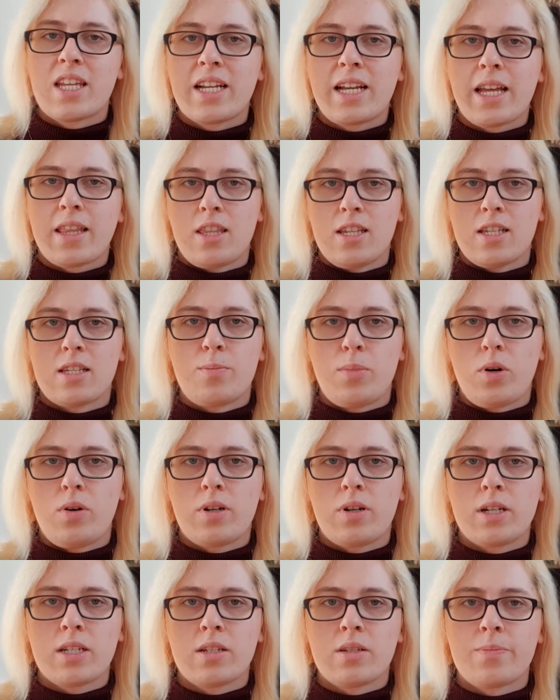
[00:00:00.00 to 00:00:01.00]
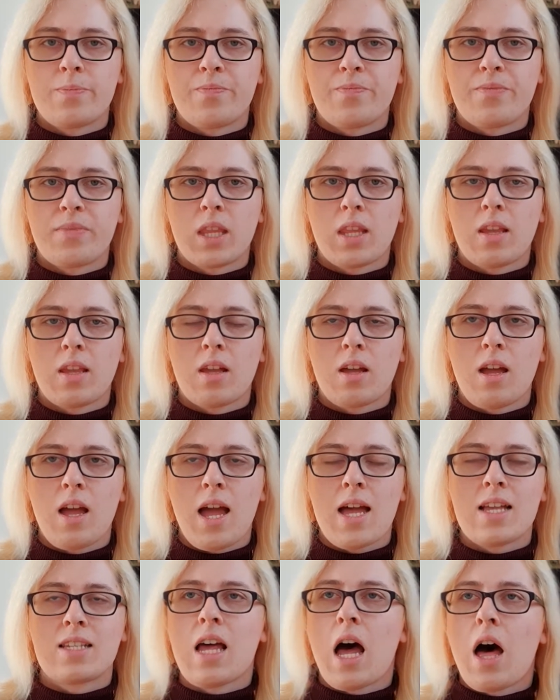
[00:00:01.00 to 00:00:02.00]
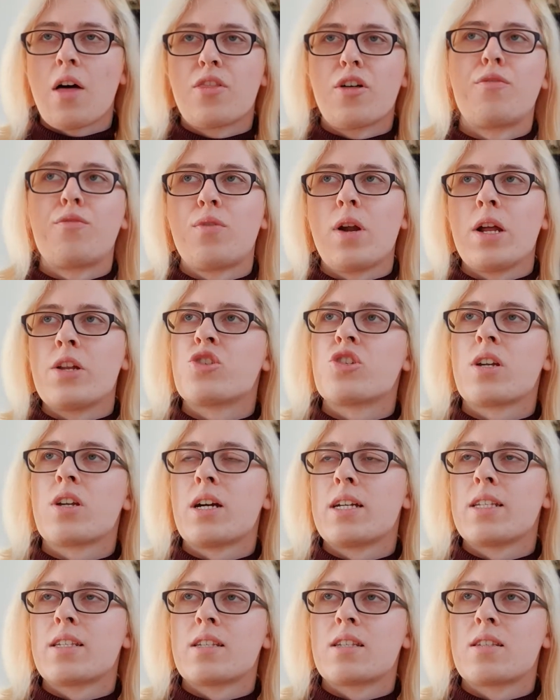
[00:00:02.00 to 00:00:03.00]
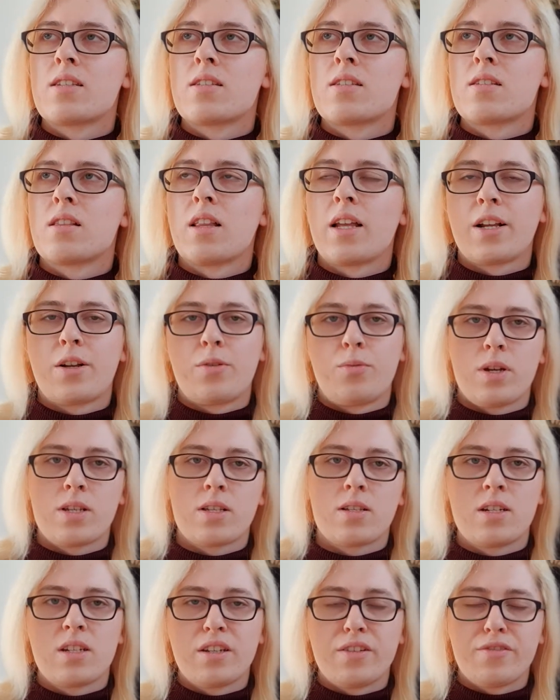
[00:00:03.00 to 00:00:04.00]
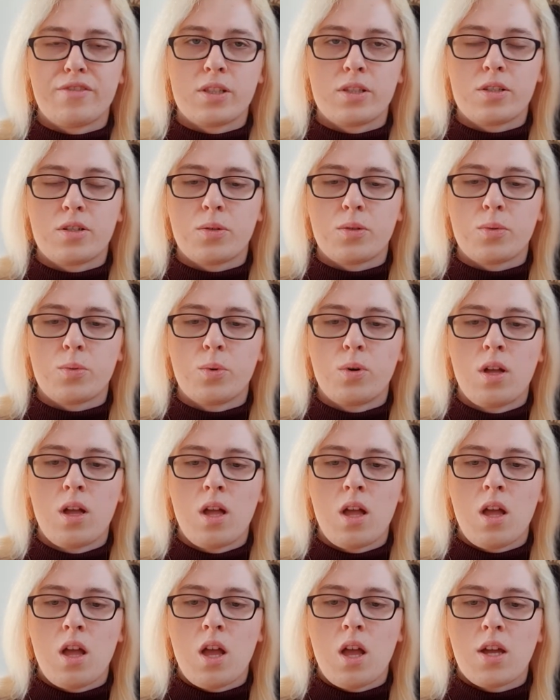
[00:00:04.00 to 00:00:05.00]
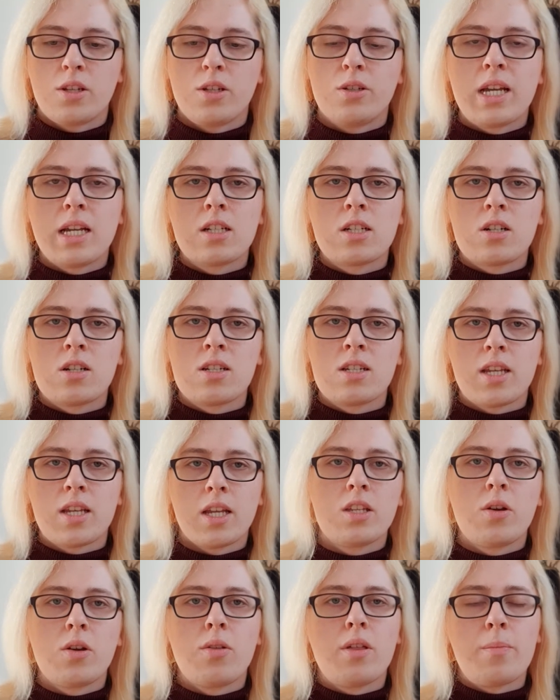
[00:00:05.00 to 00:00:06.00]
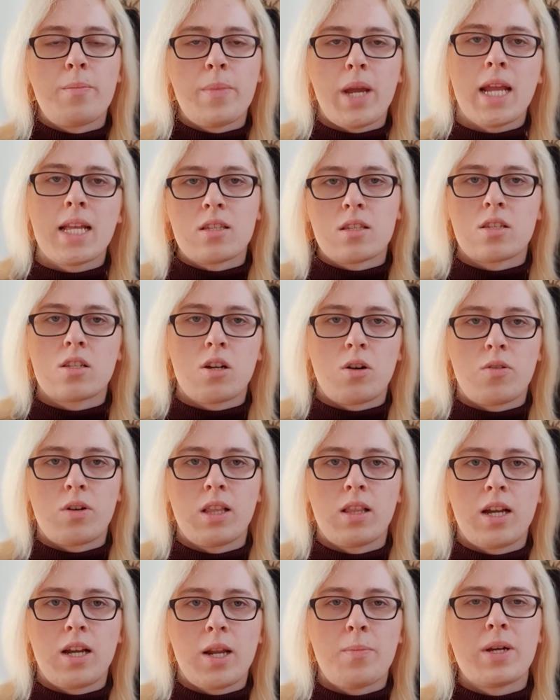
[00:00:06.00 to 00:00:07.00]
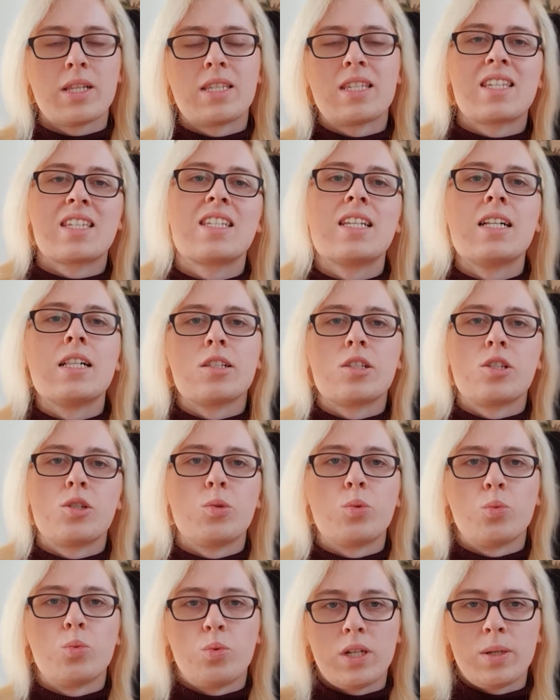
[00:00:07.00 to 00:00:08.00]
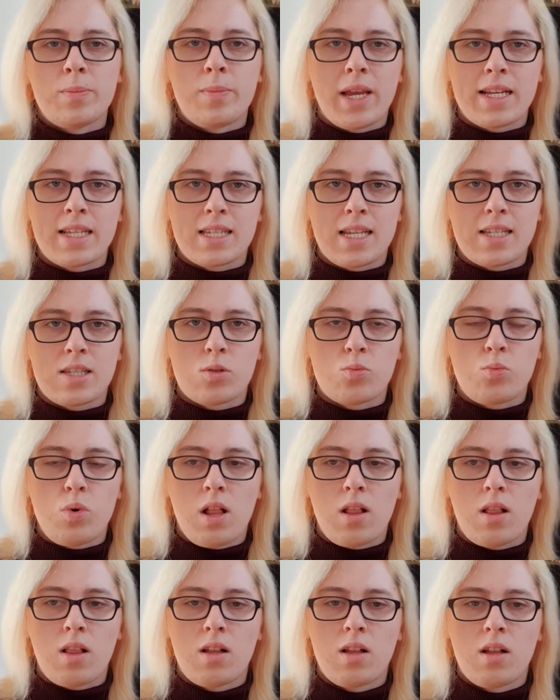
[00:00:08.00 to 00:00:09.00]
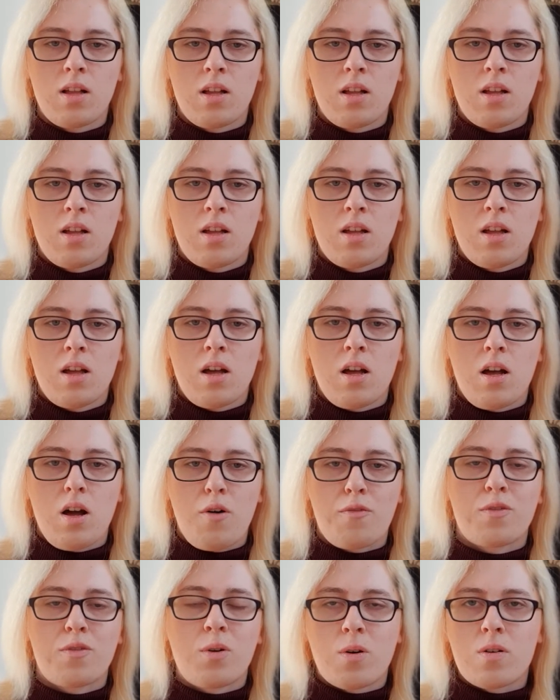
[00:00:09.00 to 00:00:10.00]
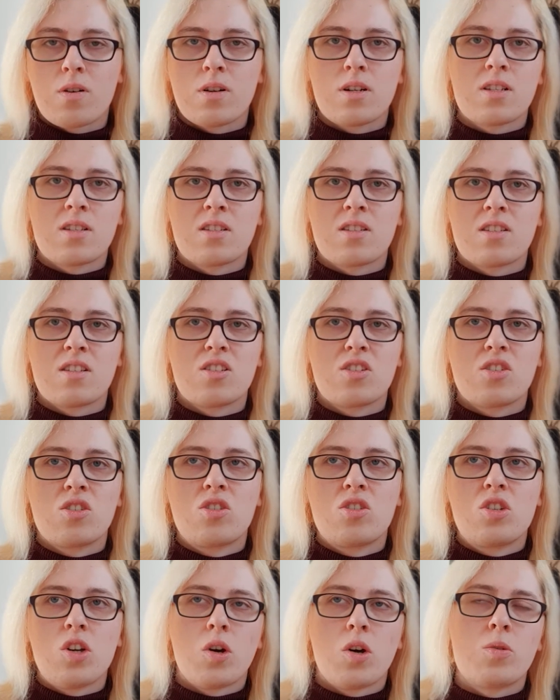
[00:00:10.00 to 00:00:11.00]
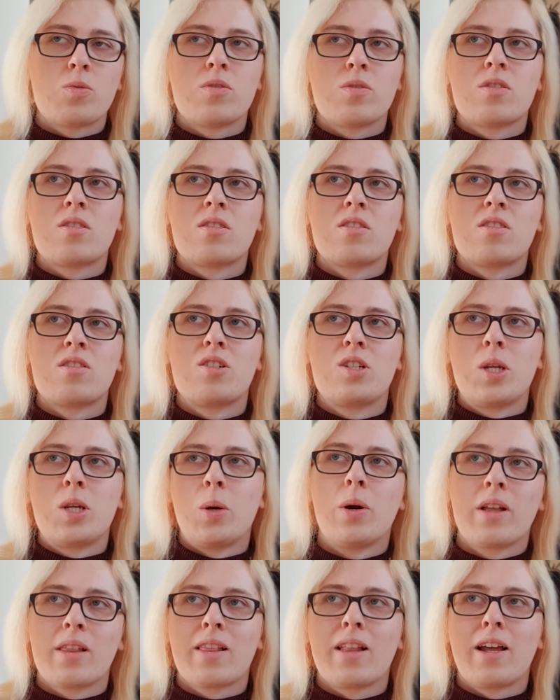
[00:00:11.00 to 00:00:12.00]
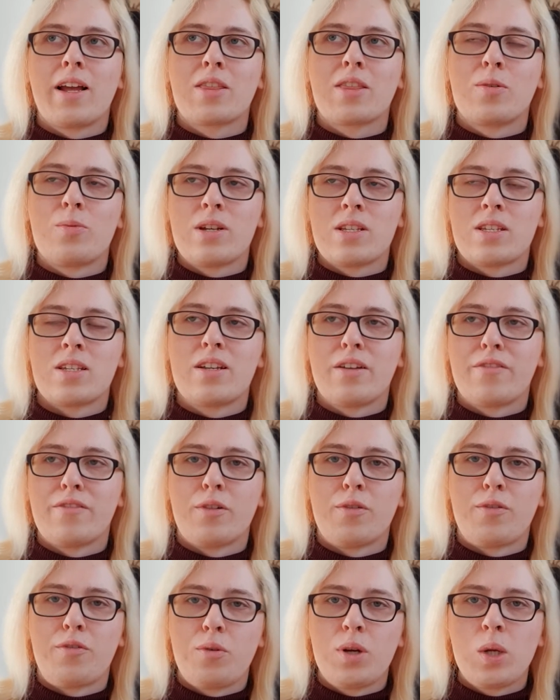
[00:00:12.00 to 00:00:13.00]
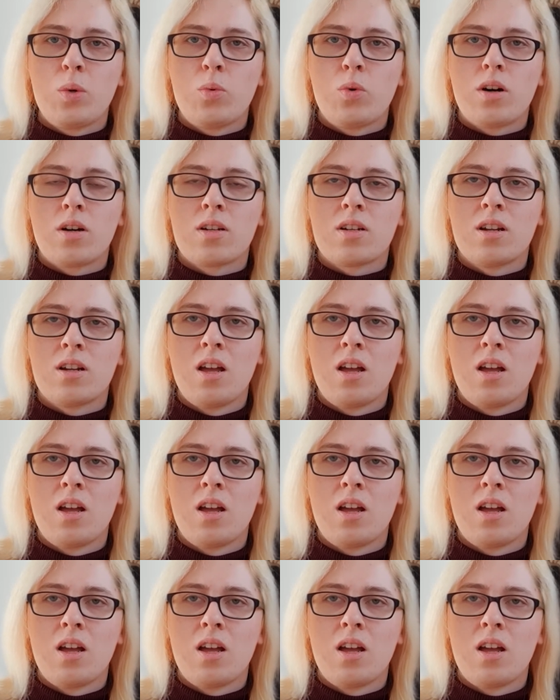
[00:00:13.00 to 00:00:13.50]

at this point, as other franchises like Resident Evil do, you can continue the main storyline but still do remakes as well. Of course, don't do it like the Resident Evil 3 one,